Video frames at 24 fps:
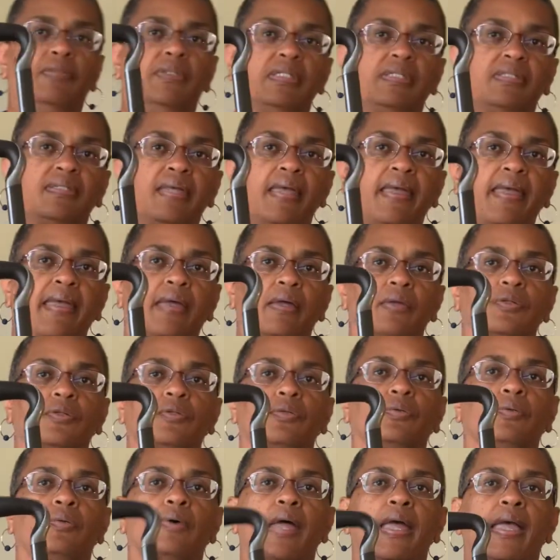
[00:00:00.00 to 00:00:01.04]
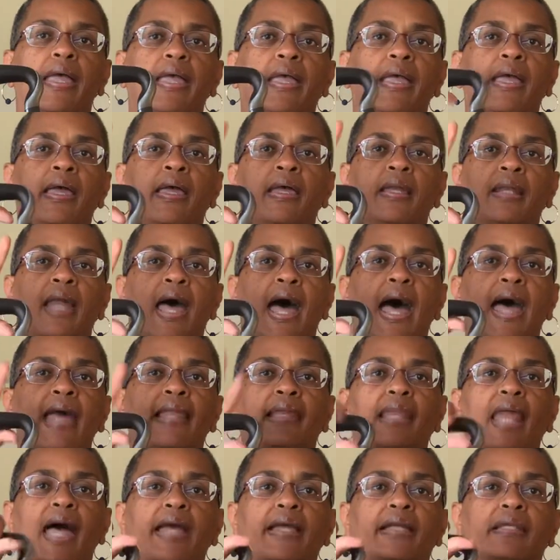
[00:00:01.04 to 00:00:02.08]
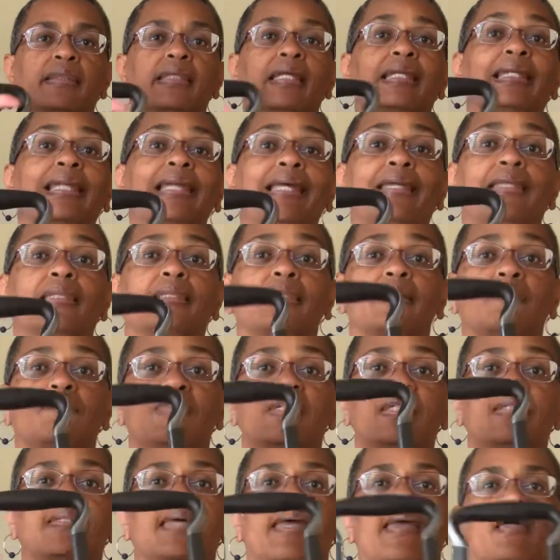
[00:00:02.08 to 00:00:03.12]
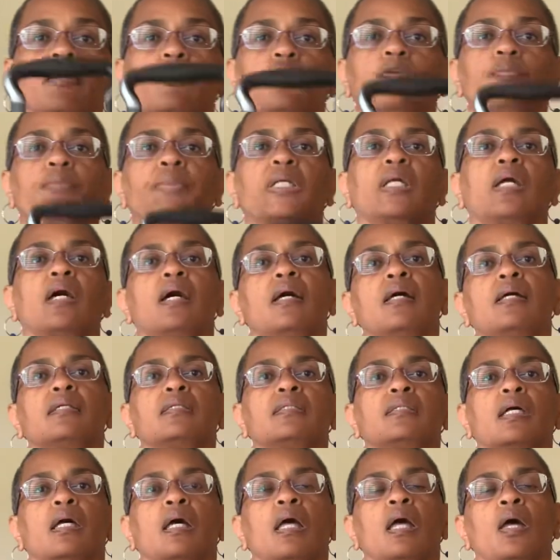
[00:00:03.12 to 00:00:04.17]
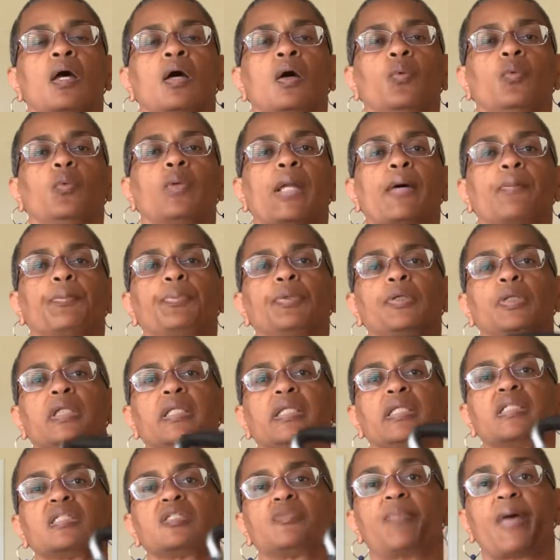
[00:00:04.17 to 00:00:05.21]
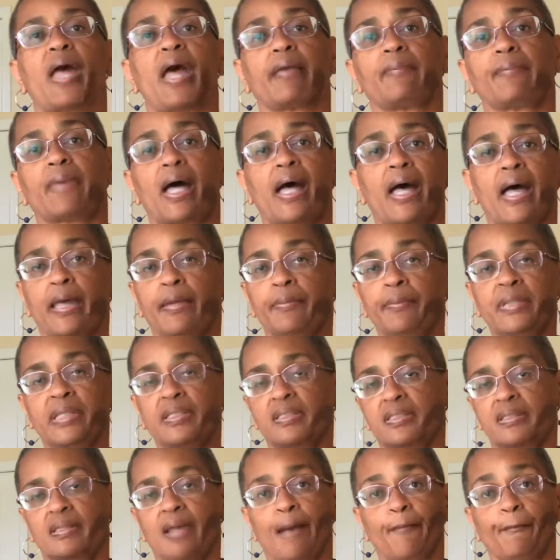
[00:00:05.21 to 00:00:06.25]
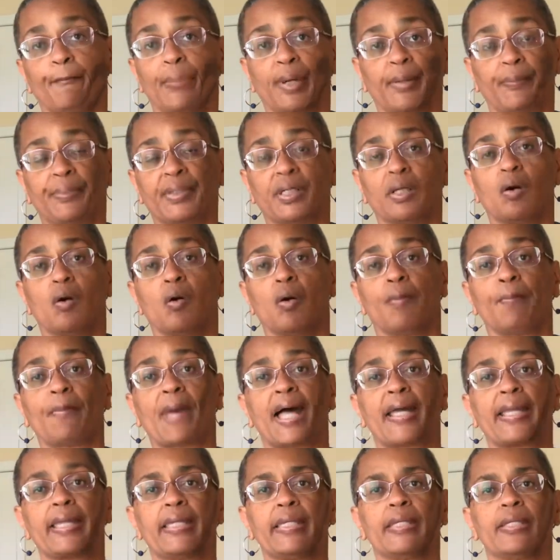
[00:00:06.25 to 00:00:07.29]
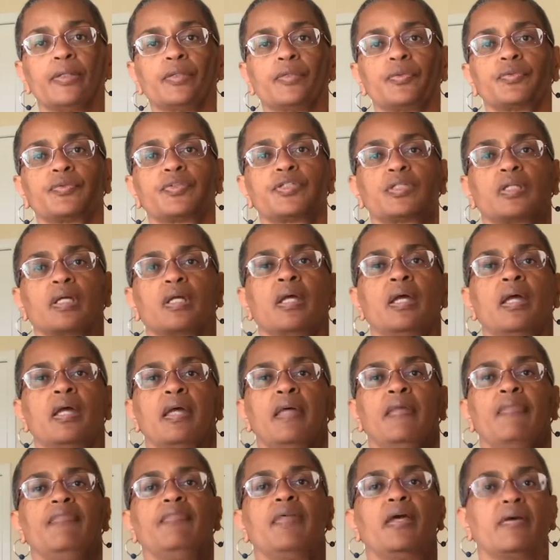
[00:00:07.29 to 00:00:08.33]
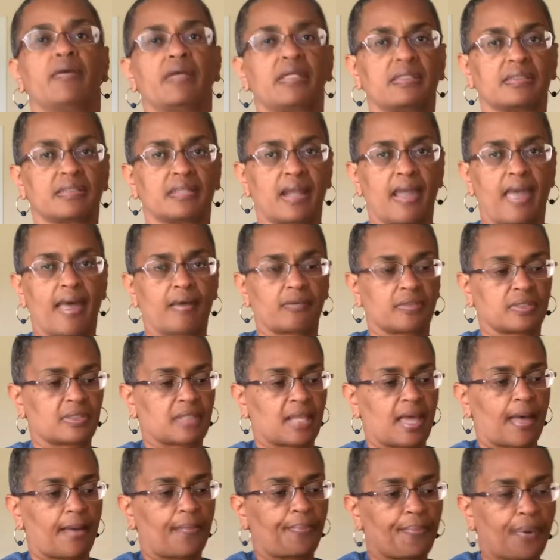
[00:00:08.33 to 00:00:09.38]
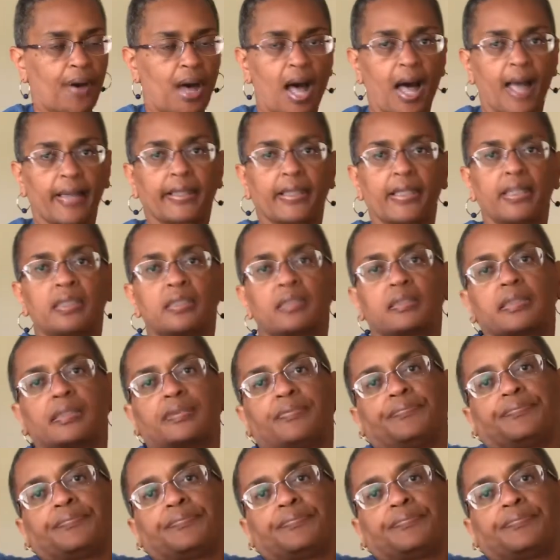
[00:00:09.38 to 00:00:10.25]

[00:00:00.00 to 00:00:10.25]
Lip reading: this handle, and I like the length of this handle because when I'm pulling this bag behind me, it's not bumping on my heels. There is an outside pocket